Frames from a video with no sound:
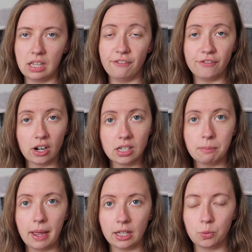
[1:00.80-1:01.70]
he
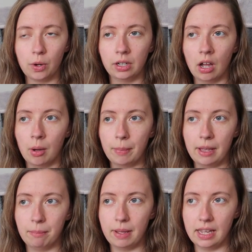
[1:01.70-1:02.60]
first picked one up
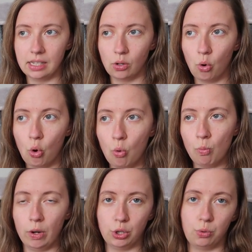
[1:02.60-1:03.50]
in Pets at
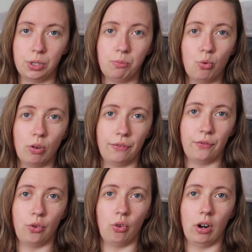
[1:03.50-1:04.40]
Home, which was more
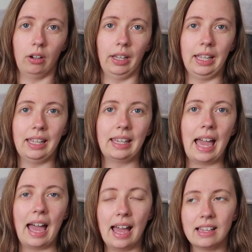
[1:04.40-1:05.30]
for like
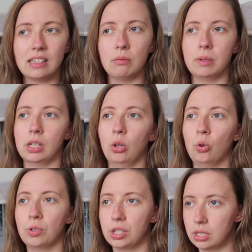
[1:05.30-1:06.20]
cats. It was a
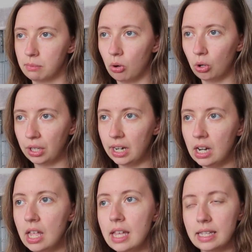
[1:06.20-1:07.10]
lot
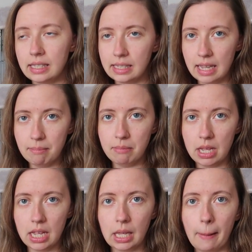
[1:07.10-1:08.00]
smaller, same
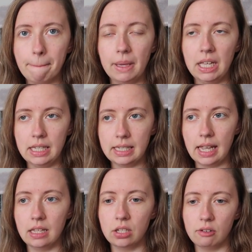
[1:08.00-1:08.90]
make, but he
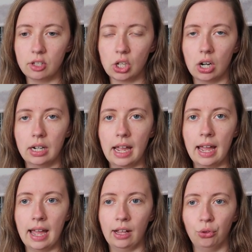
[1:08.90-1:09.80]
decided to return
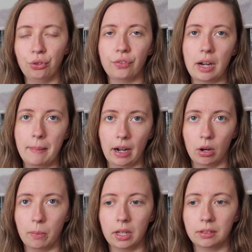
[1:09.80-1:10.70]
that and look for a
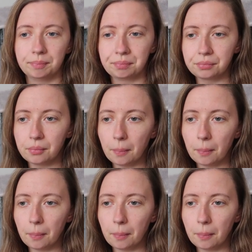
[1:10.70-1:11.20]
bigger one.